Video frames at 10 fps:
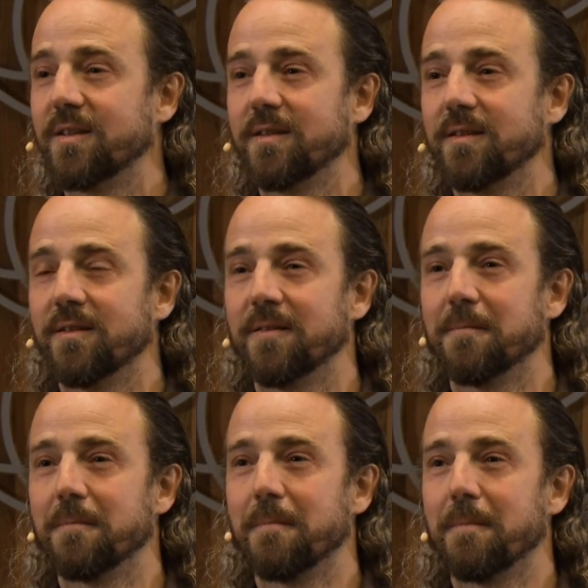
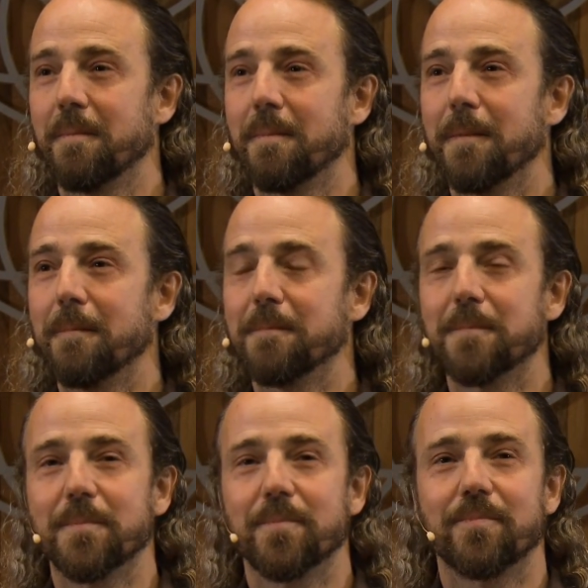
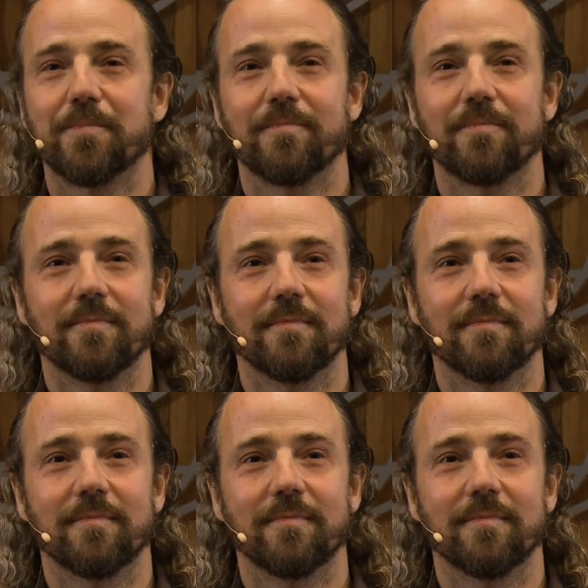No one is speaking in this clip.